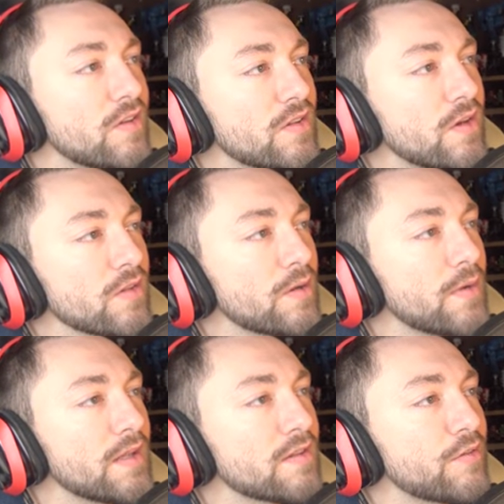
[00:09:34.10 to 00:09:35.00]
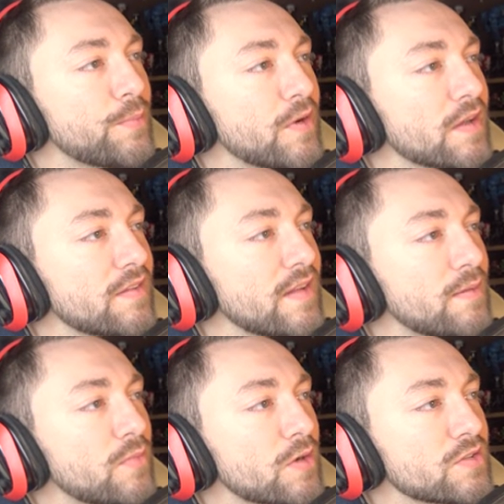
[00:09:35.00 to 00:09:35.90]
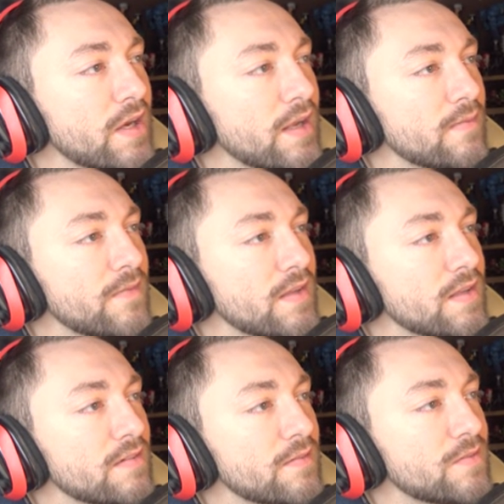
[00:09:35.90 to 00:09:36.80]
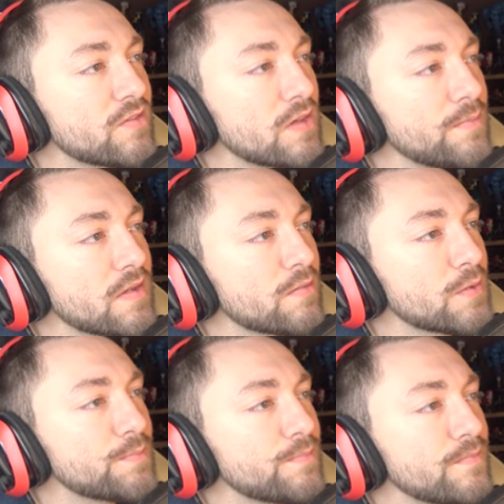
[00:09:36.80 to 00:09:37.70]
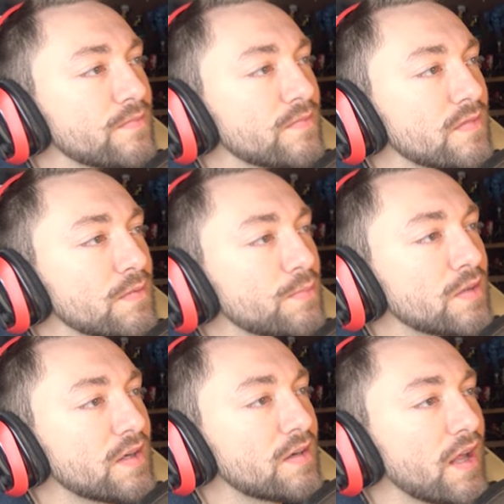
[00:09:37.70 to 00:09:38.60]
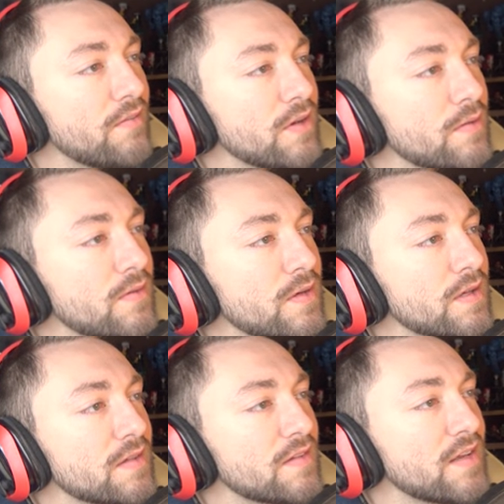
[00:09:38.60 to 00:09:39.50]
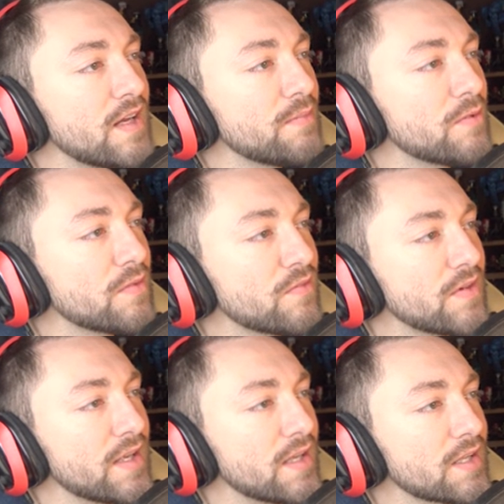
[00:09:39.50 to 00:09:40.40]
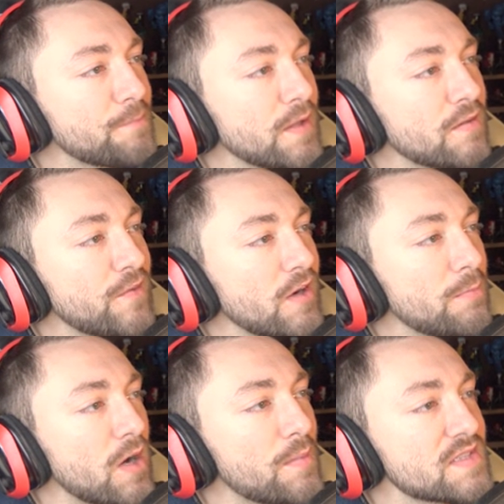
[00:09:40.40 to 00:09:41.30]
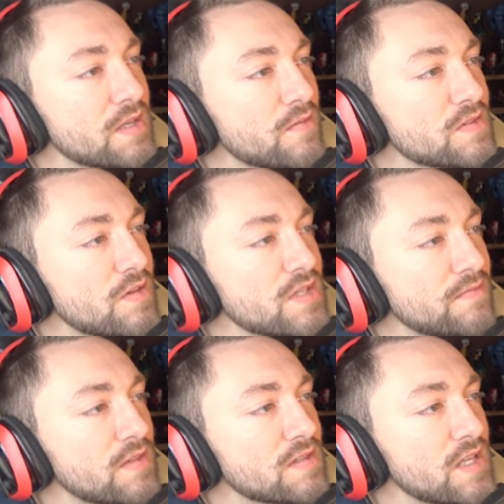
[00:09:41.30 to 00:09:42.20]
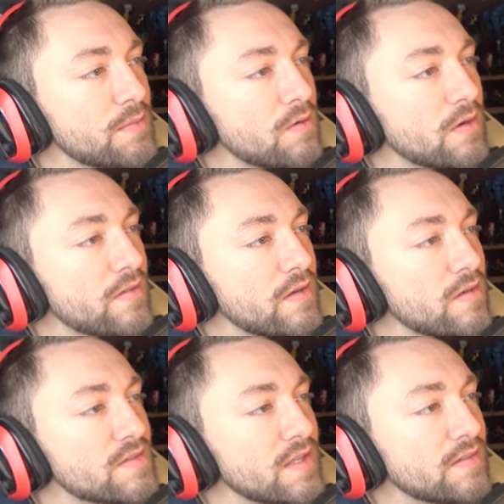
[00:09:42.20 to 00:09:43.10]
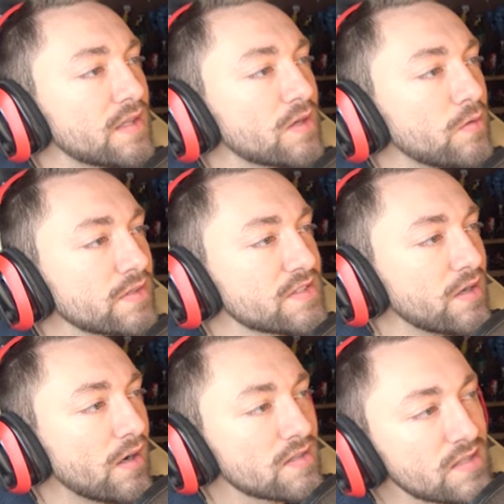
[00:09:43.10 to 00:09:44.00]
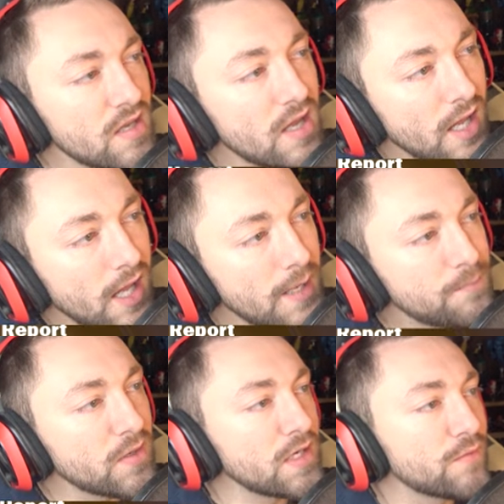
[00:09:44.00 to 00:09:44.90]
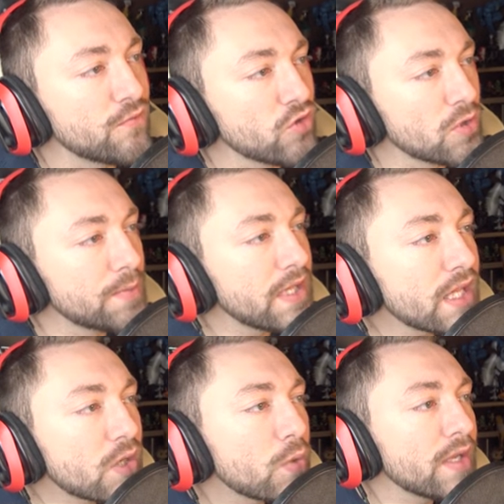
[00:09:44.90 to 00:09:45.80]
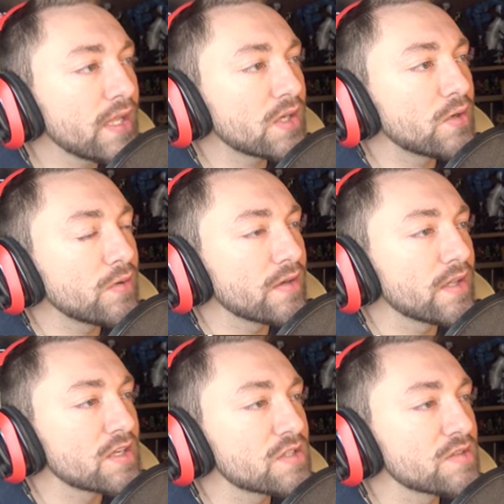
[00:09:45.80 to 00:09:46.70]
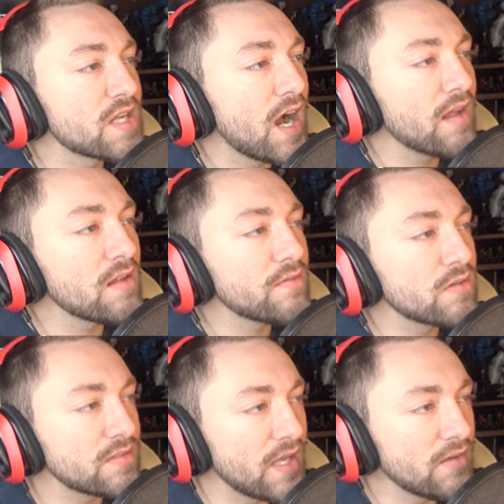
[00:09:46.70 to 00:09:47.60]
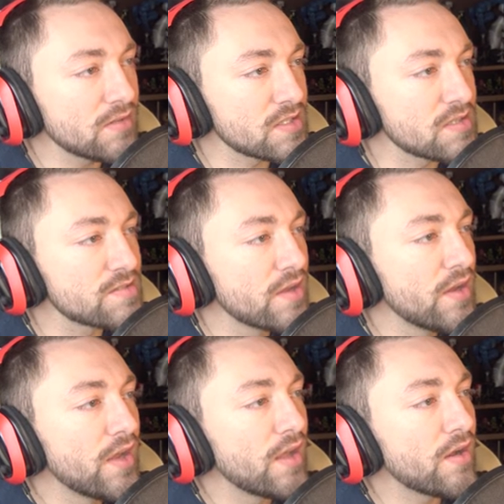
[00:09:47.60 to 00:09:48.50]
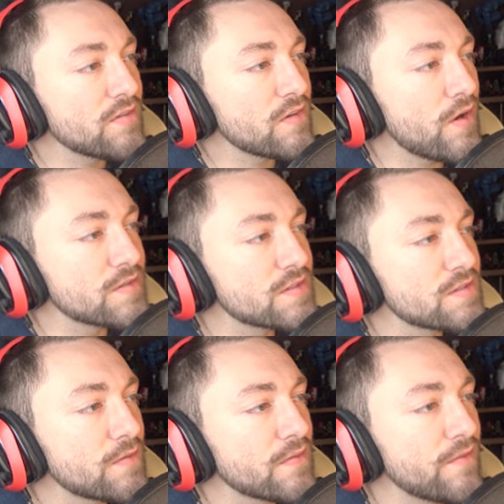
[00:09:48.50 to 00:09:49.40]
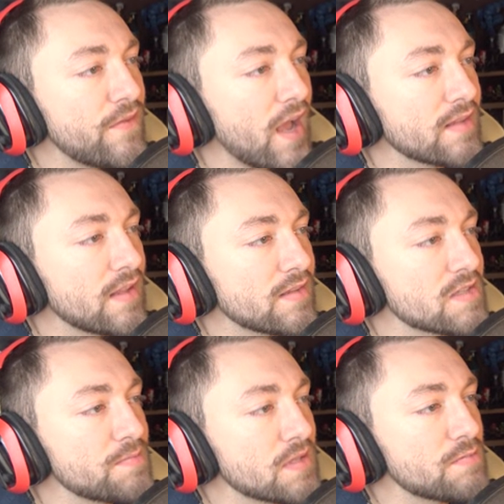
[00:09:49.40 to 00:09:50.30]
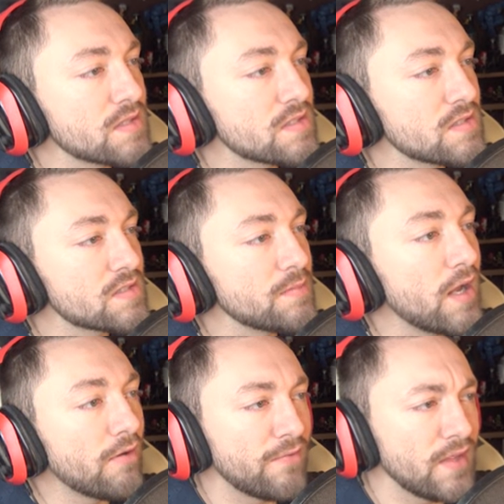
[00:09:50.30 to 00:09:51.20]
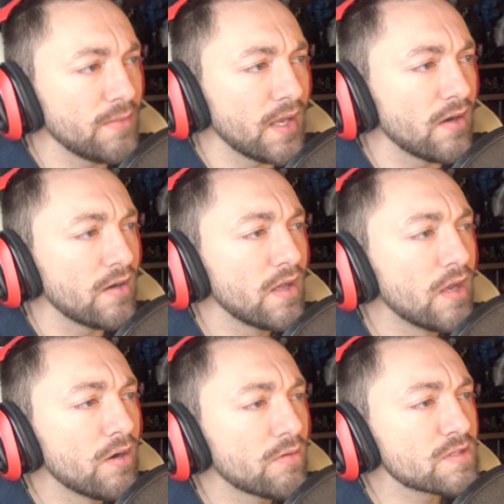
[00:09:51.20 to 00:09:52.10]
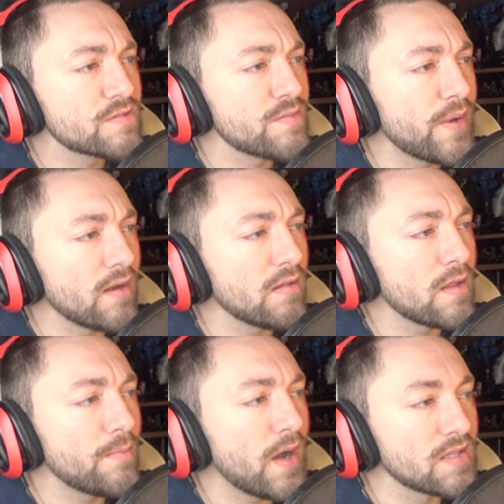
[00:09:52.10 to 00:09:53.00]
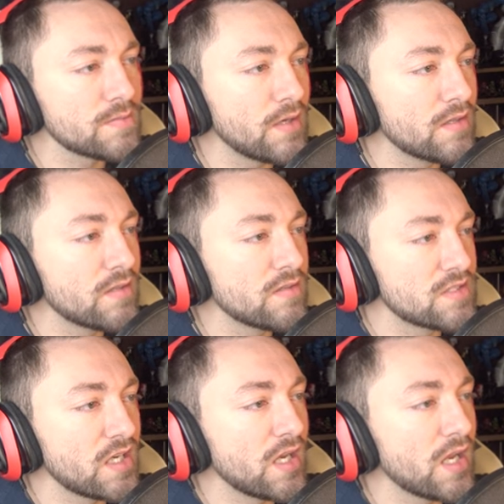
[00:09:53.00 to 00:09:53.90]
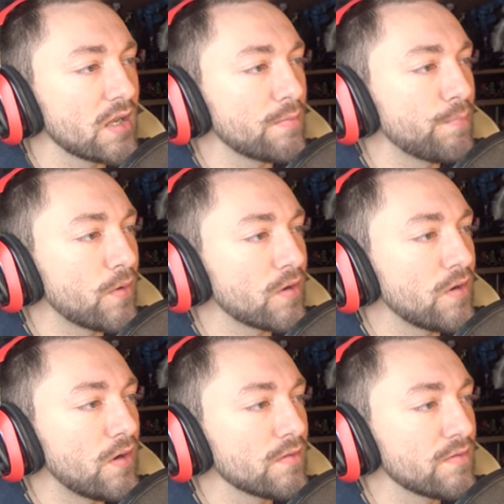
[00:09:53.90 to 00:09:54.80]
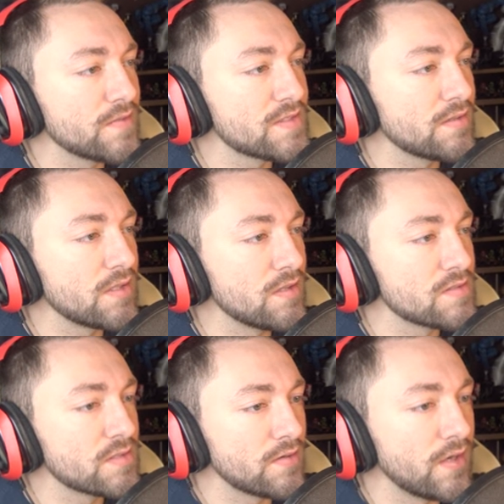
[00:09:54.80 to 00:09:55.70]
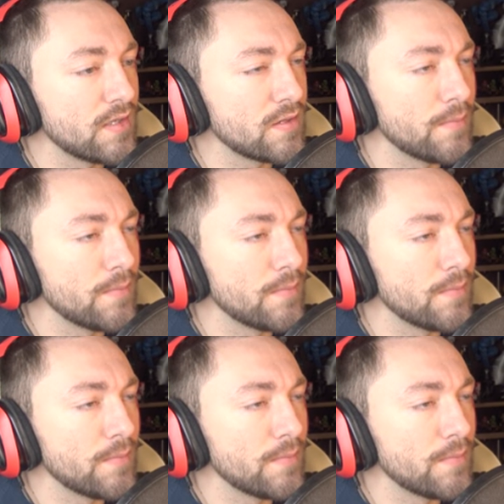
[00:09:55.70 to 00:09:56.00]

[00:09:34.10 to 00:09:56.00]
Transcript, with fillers: The only way this report could sound more triumphant is if trumpets were blared everywhere the time it was read. Explains the very promising results after examining one of the new sentient corn stalks, a breed of ruby queen corn that shows high-level intelligence. It also glosses over the fact that this specimen is somehow female, which was apparently impossible under the genetic protocol the facility used to create